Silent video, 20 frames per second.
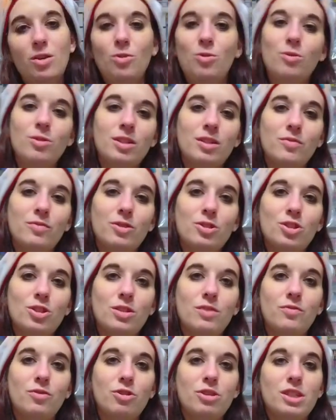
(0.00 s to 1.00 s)
a horror version
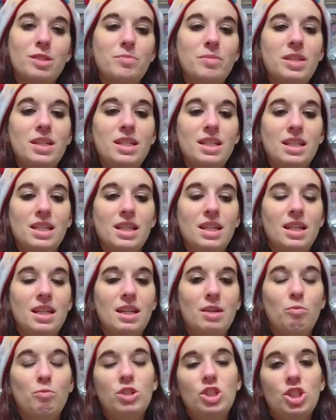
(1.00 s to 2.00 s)
of Christmas,
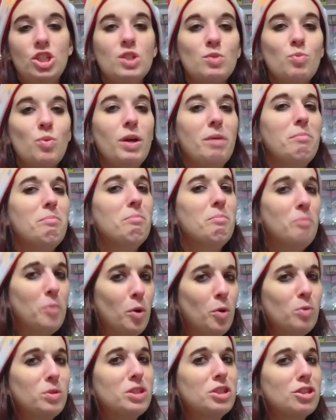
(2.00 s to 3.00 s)
which is what
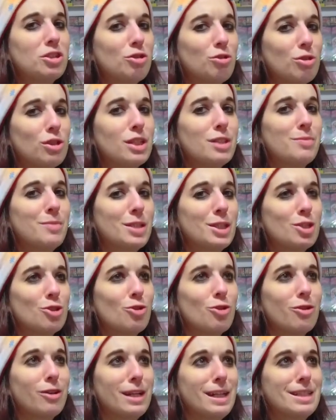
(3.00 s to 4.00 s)
most Christmas
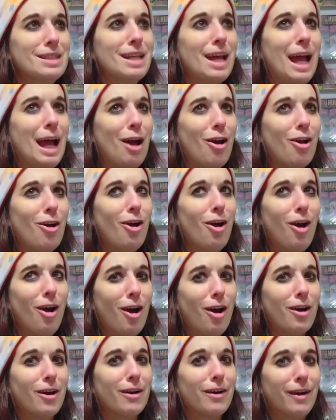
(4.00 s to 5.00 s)
stories are,
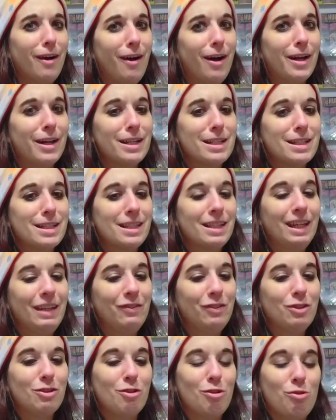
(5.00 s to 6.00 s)
are honestly, if
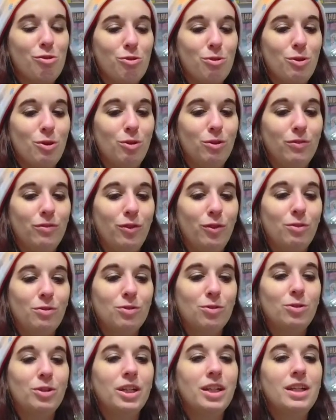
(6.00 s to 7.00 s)
you go through old
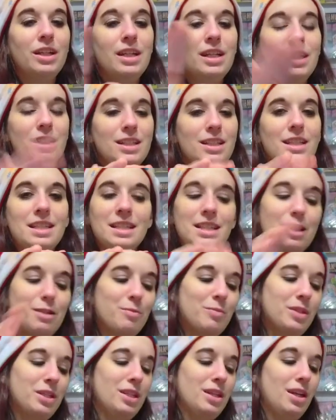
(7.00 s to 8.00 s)
folklore. This is going to
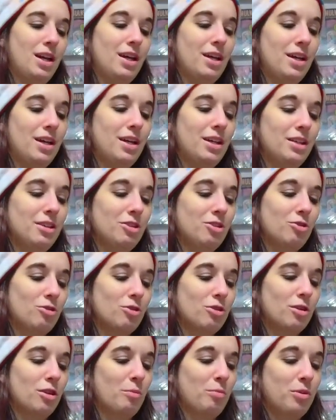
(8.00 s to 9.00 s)
be uh,
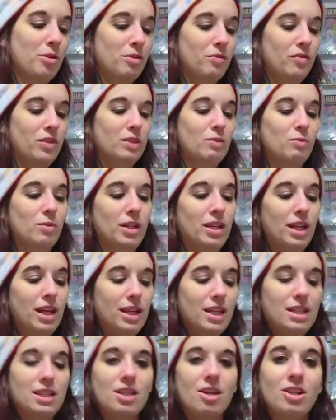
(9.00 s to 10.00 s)
your perfect one. And
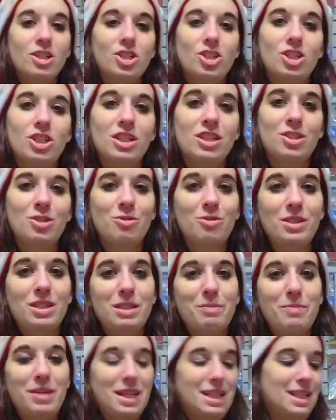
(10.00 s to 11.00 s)
it's Archie, so it's
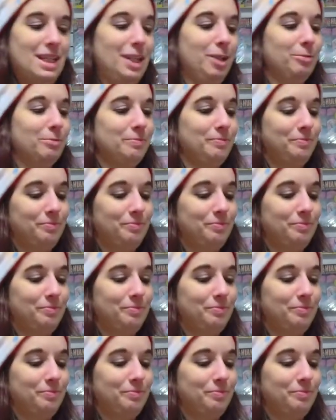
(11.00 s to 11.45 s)
amazing.